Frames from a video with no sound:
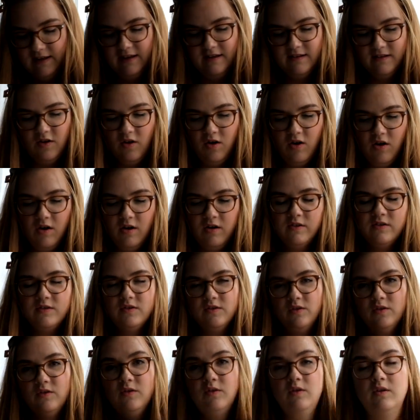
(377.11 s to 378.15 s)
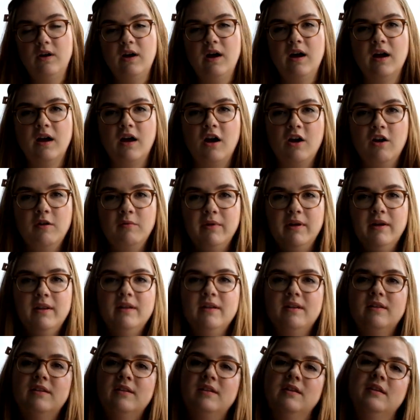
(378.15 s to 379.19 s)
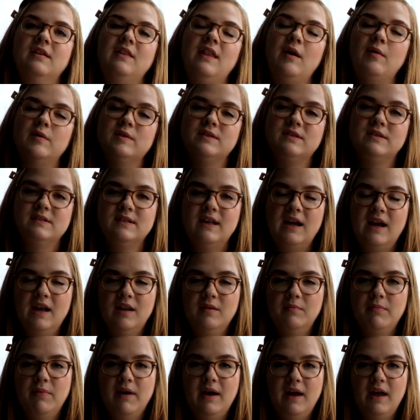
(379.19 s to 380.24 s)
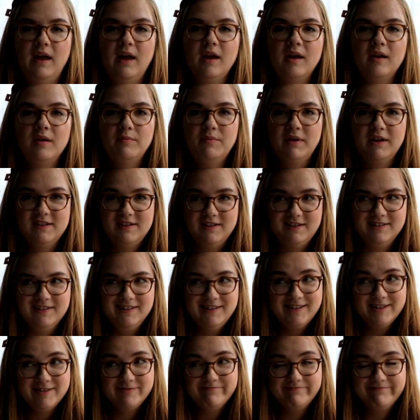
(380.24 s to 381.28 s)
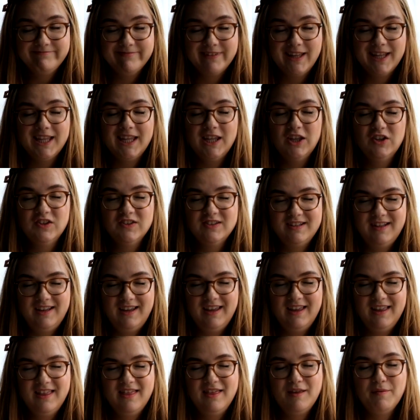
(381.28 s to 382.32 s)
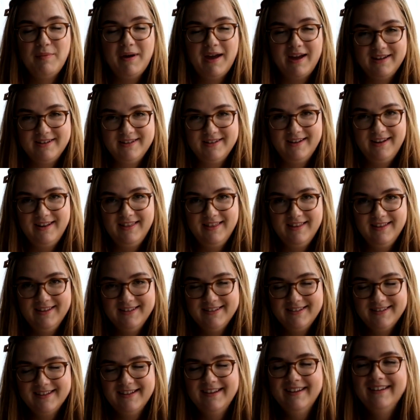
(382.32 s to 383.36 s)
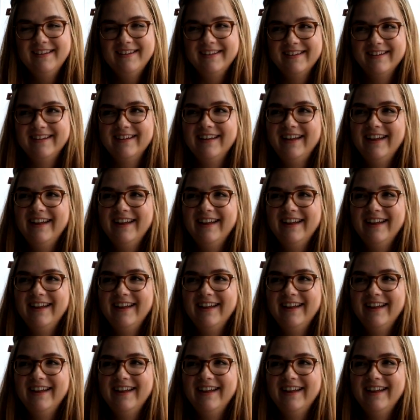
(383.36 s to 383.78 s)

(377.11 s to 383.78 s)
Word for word: is also a garment that was designed by Petite Knit. You'll see the pattern in this.